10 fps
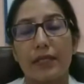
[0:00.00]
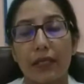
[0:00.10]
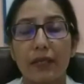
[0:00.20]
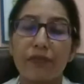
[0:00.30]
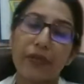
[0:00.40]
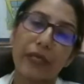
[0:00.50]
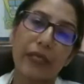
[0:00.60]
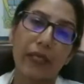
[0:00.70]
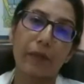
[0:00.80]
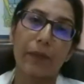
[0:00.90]

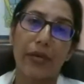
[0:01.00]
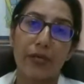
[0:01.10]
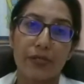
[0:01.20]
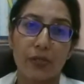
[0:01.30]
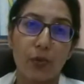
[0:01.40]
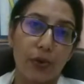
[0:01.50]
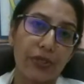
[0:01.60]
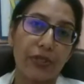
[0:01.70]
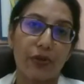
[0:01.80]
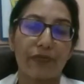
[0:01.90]
significantly impairs the
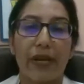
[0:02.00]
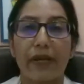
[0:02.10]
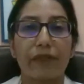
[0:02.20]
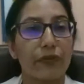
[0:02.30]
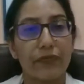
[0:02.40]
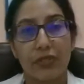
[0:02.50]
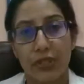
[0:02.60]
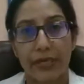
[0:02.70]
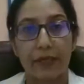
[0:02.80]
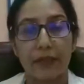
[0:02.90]
quality of life of the
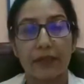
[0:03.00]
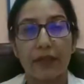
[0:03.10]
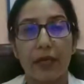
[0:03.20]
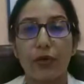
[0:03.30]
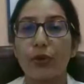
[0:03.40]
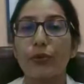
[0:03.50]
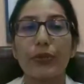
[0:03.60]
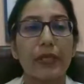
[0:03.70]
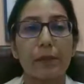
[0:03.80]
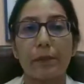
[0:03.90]
child. And not
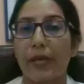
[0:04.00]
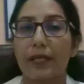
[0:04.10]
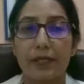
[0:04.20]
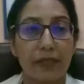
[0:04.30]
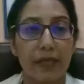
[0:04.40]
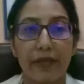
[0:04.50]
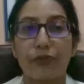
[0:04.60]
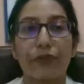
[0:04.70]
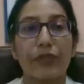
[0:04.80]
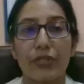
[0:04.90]
only impairs the life
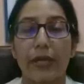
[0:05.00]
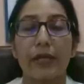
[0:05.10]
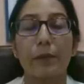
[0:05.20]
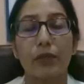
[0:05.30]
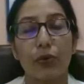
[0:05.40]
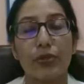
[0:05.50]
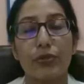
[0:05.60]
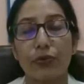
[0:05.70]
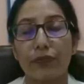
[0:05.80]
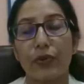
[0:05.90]
of the child, but
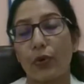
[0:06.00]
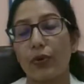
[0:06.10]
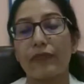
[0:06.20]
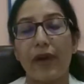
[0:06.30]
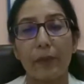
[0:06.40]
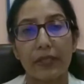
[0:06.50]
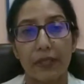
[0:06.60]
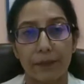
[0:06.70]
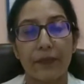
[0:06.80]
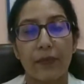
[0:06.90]
also of the whole
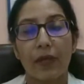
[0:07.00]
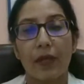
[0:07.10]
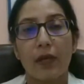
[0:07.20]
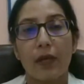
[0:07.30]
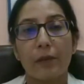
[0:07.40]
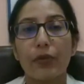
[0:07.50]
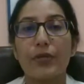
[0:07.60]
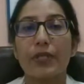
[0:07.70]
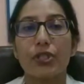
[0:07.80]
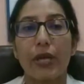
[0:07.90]
family.
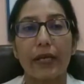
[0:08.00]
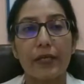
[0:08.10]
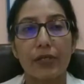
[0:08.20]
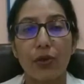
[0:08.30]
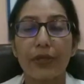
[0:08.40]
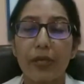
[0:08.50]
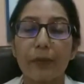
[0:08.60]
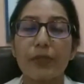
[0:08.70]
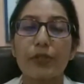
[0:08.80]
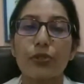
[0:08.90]
Because the child is not
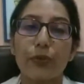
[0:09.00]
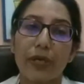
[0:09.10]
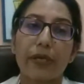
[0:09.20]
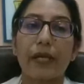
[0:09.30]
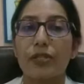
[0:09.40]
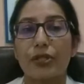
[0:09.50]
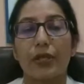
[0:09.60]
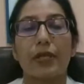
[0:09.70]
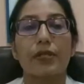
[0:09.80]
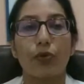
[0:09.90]
able to indulge
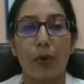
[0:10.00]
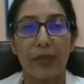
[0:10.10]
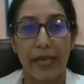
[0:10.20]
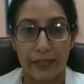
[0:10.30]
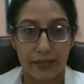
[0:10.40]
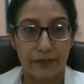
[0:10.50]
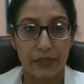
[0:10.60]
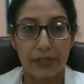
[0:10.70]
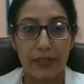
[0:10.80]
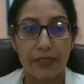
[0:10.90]
in his normal
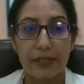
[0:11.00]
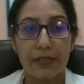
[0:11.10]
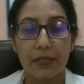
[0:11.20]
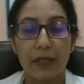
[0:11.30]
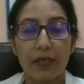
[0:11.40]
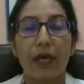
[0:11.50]
activities,